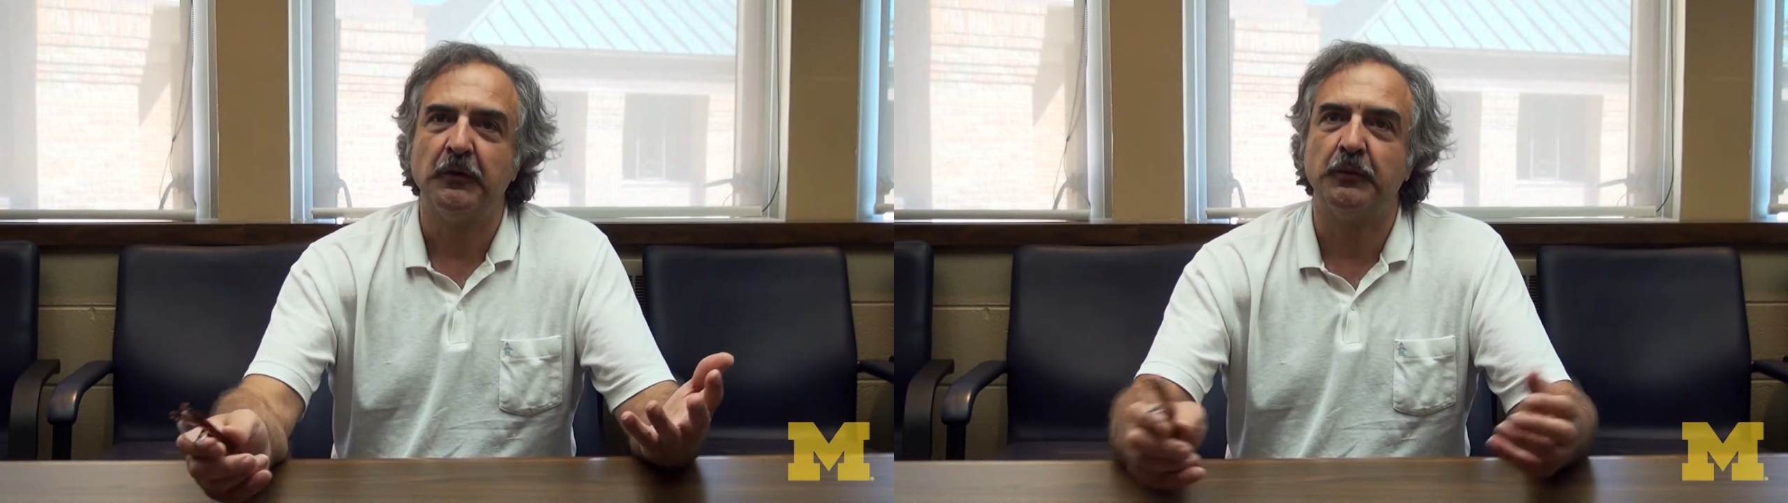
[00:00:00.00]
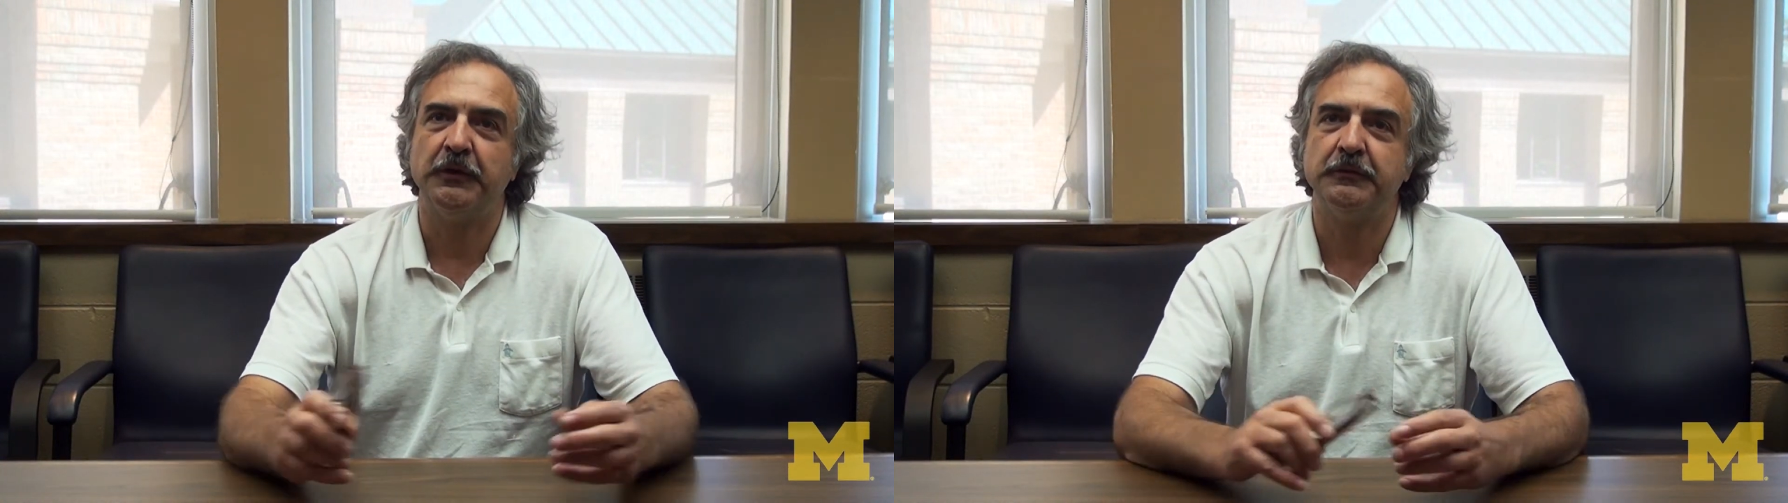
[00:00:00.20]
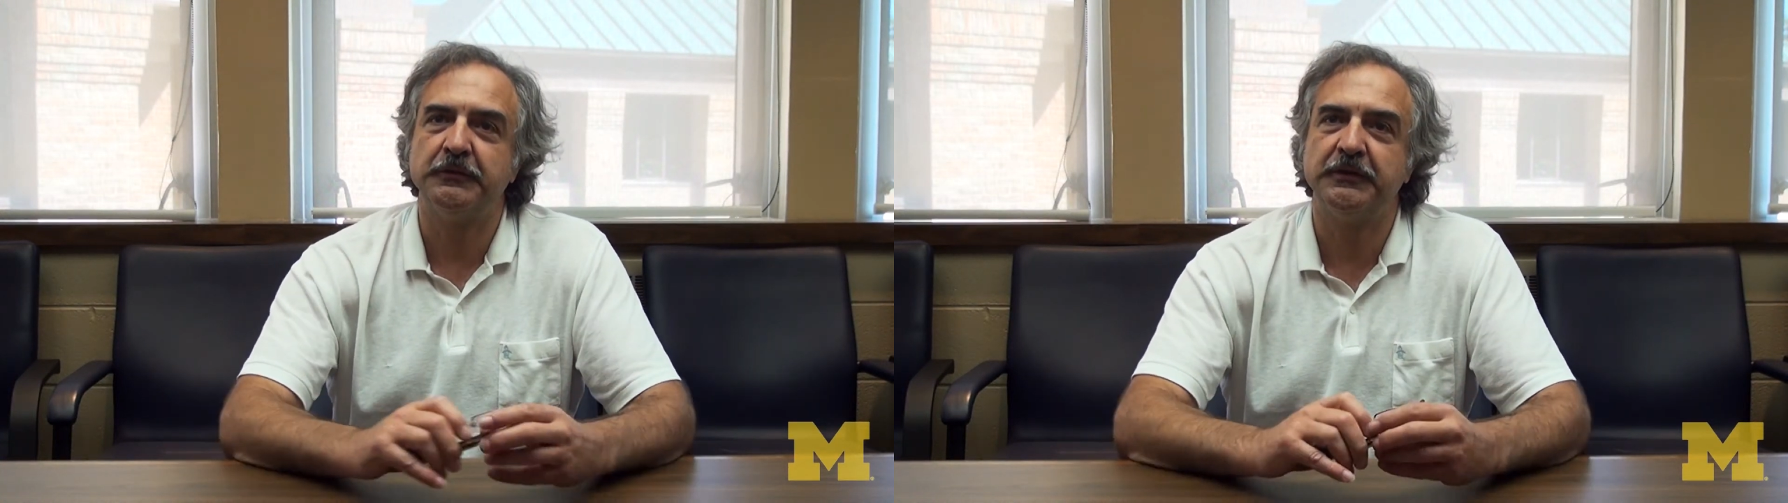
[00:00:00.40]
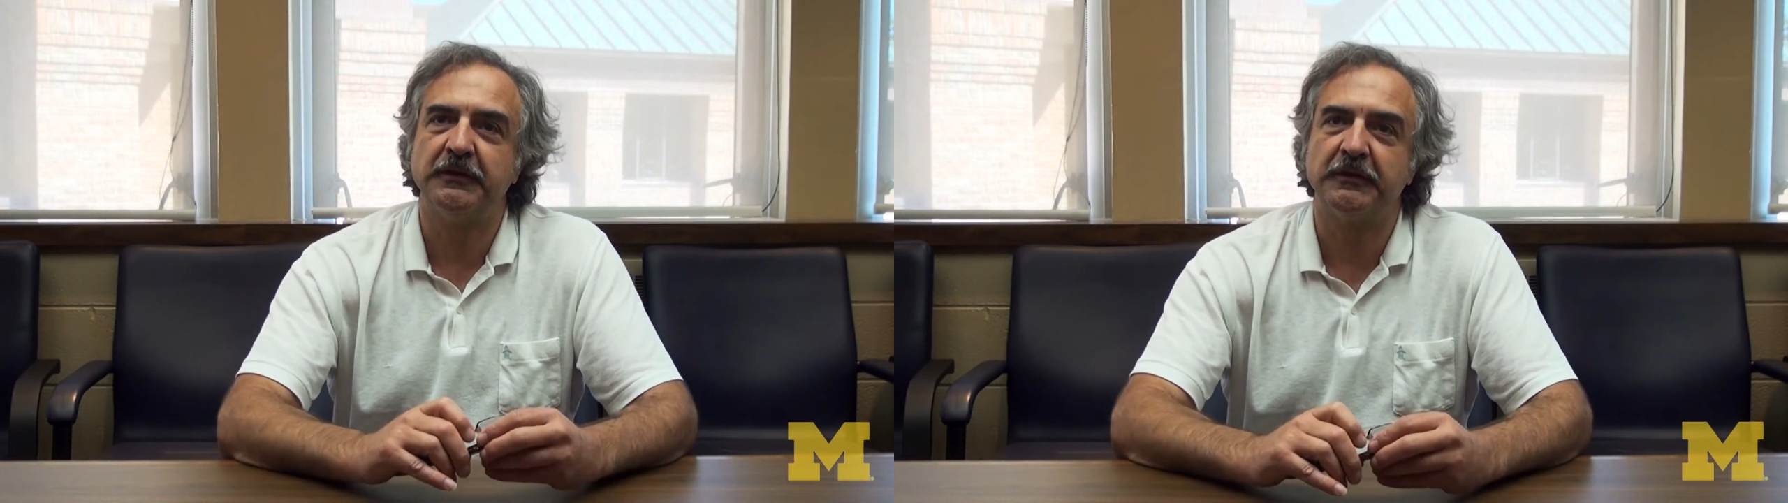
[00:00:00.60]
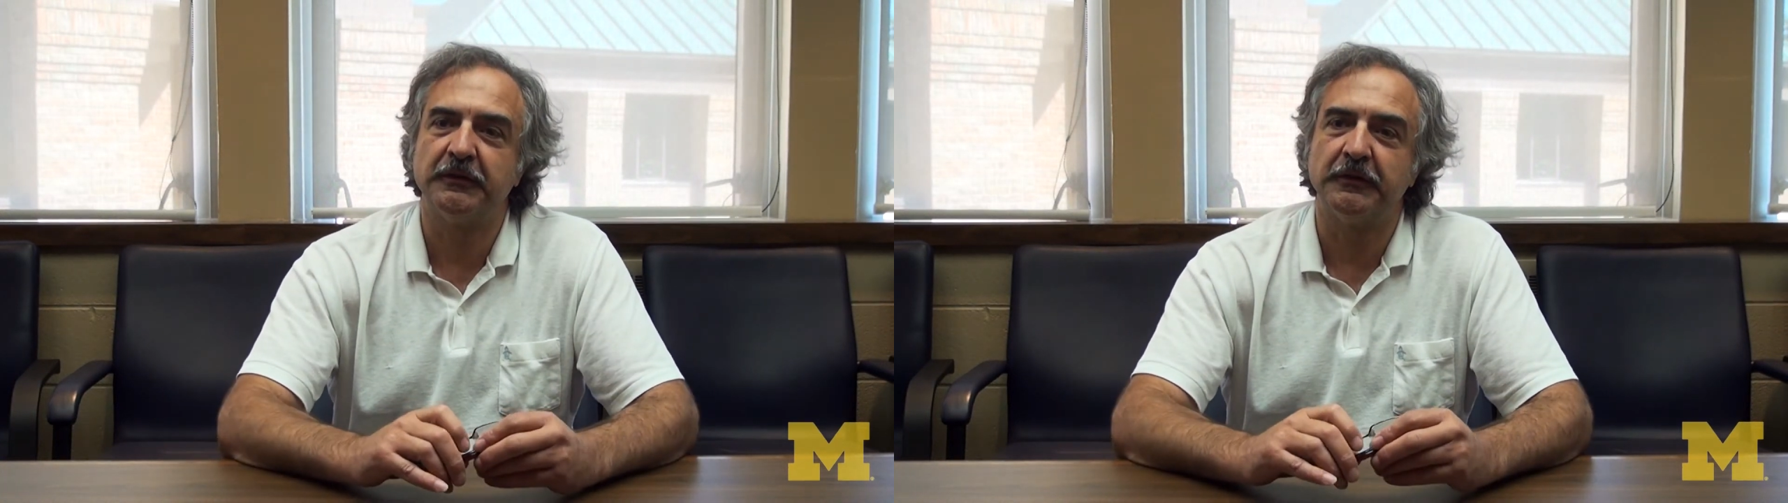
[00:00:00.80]
when
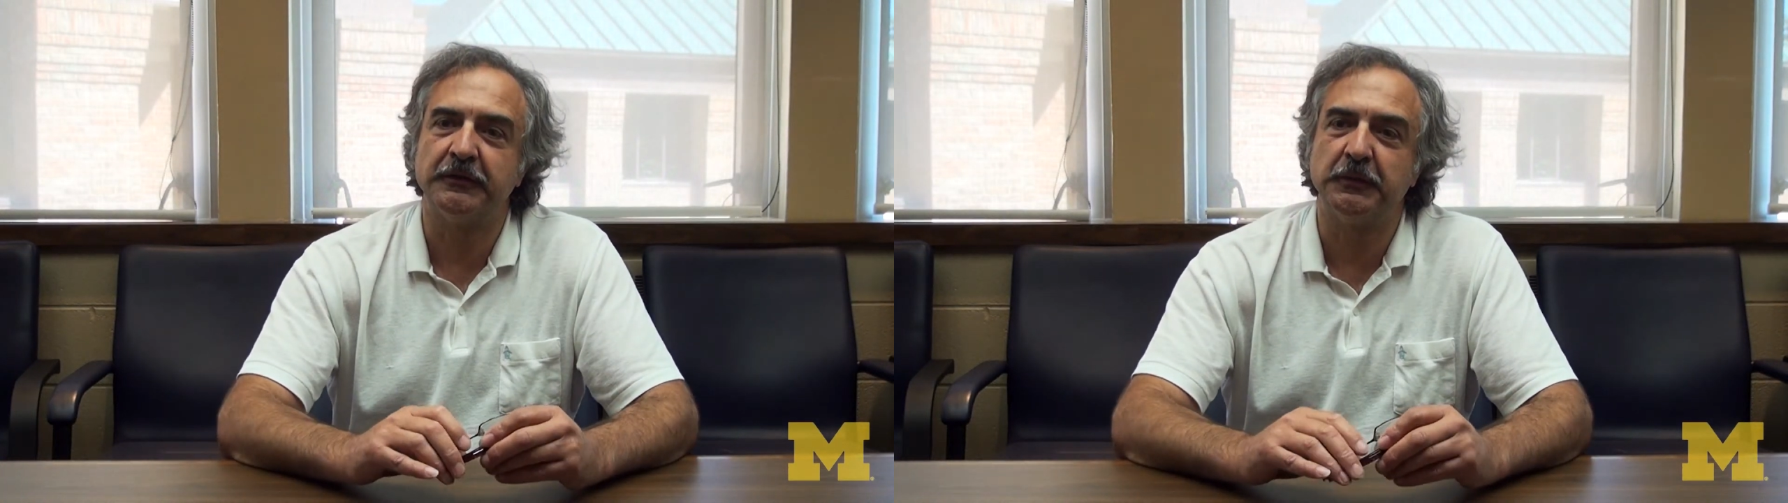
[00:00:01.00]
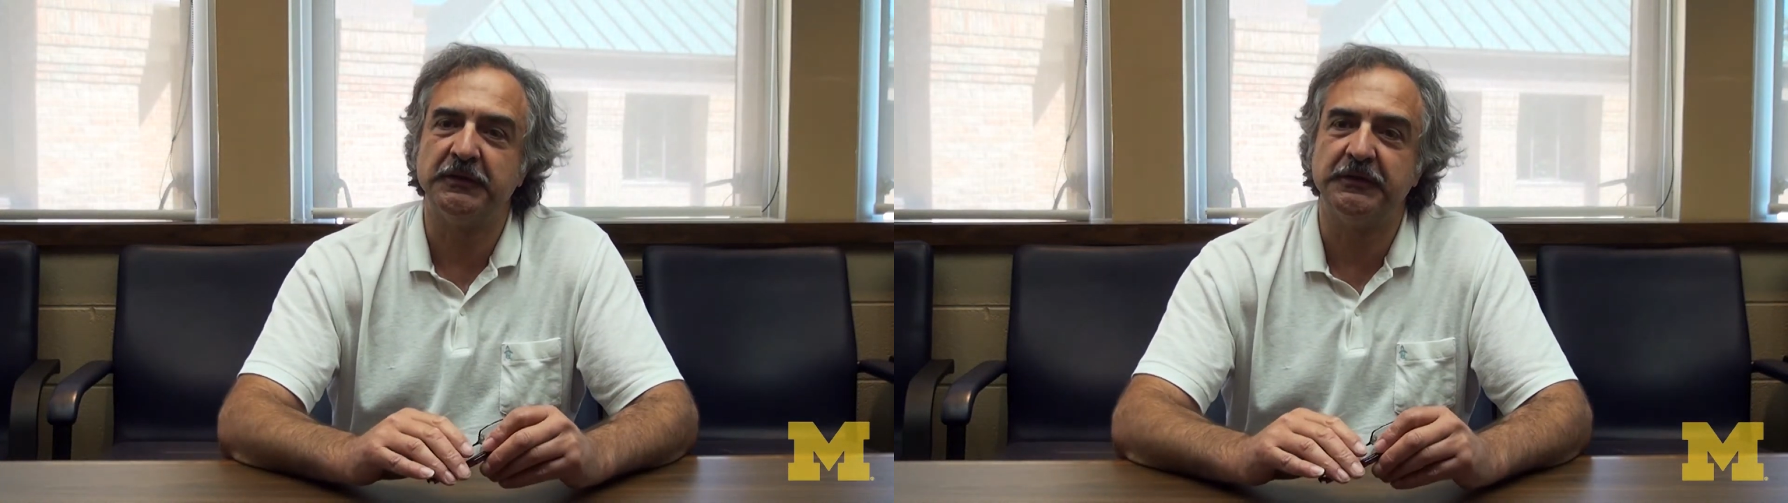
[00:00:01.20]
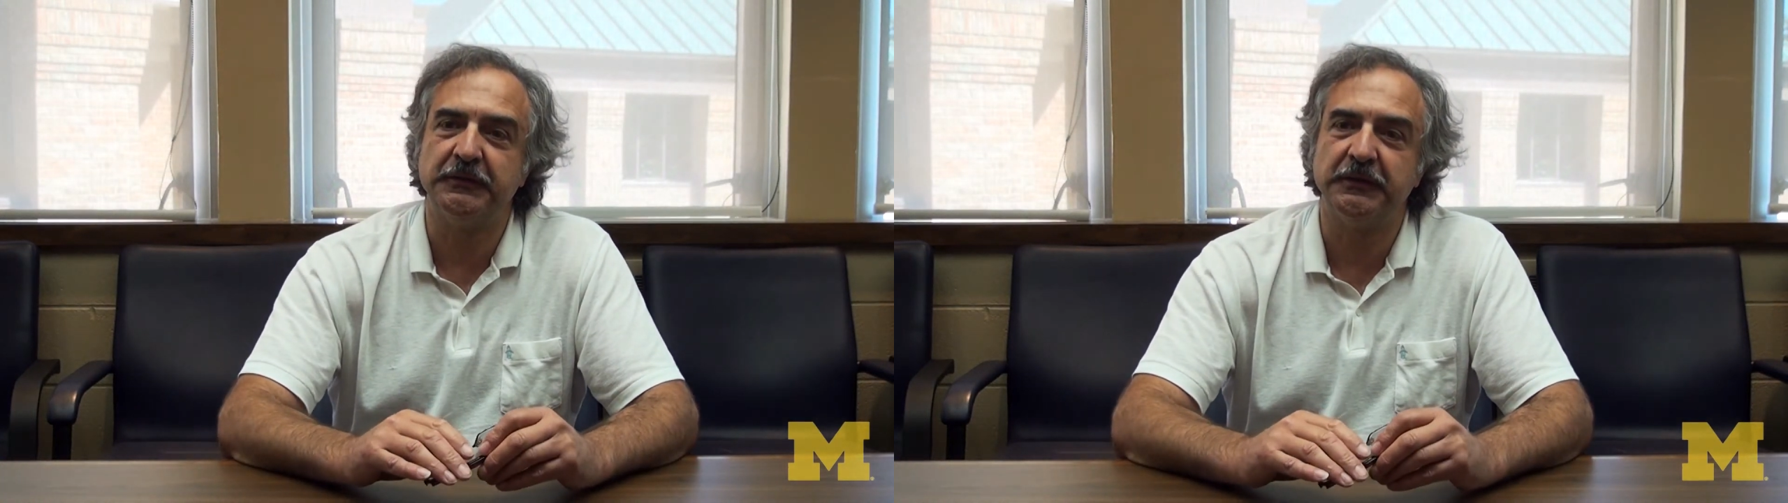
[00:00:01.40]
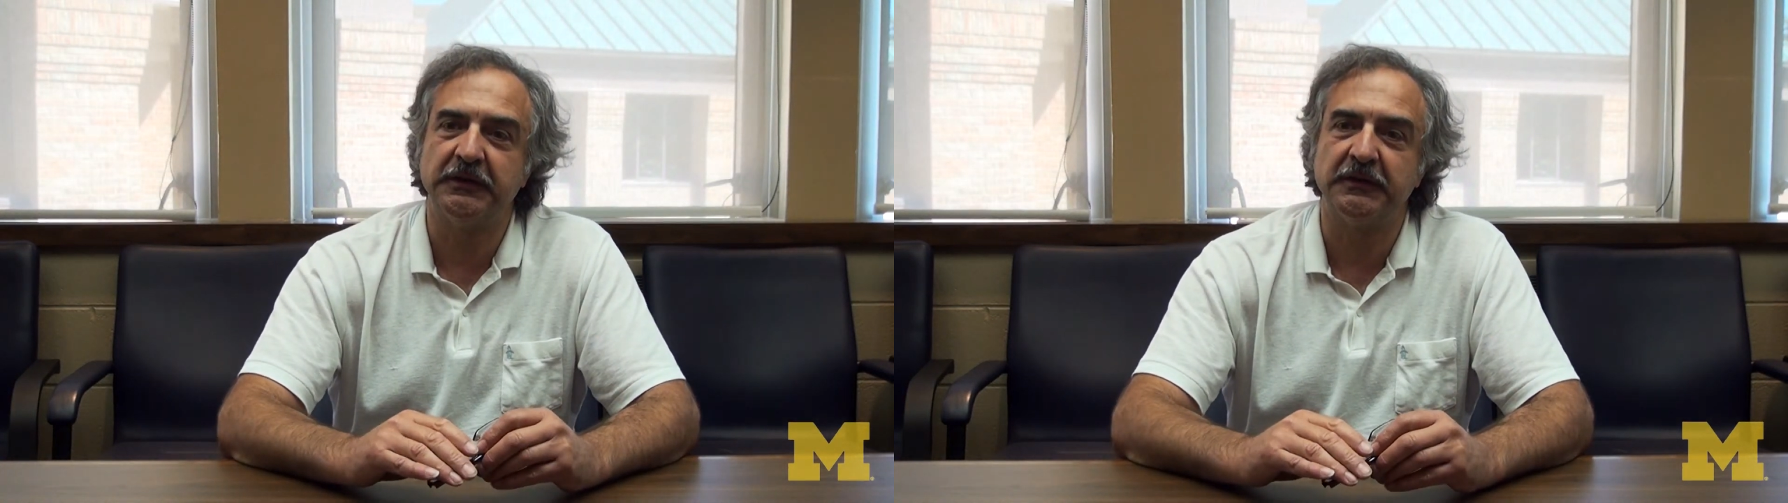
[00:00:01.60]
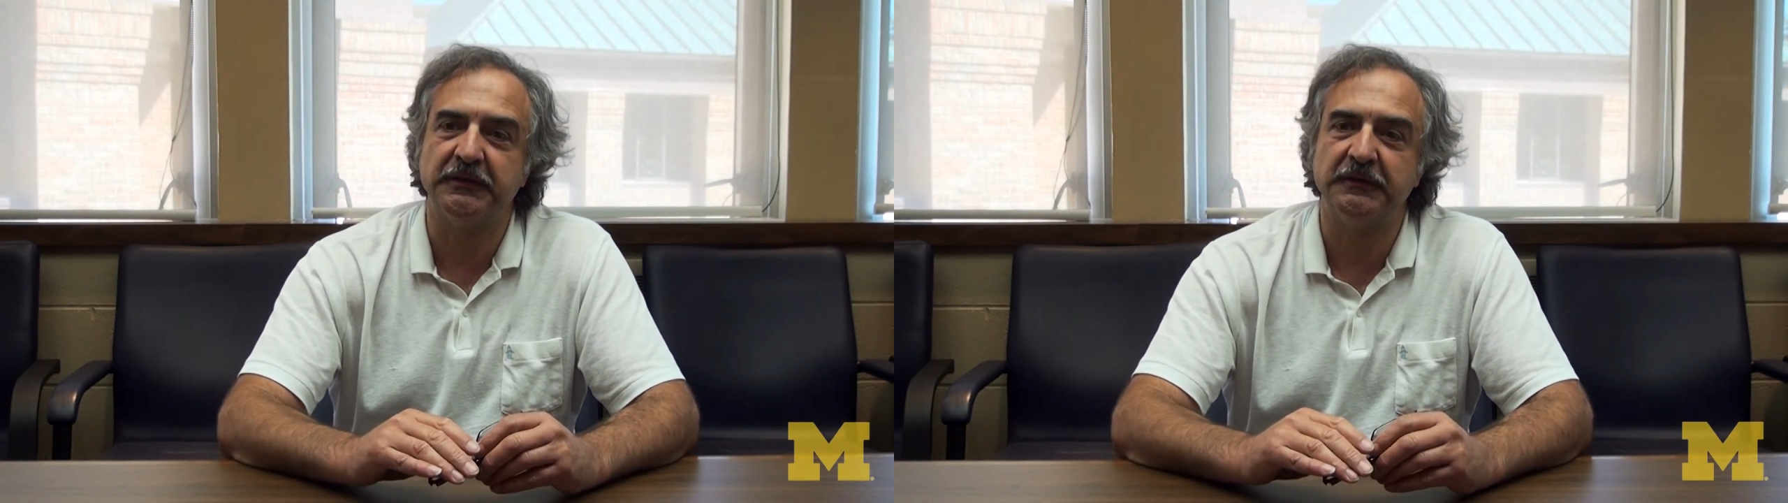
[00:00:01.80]
using a specific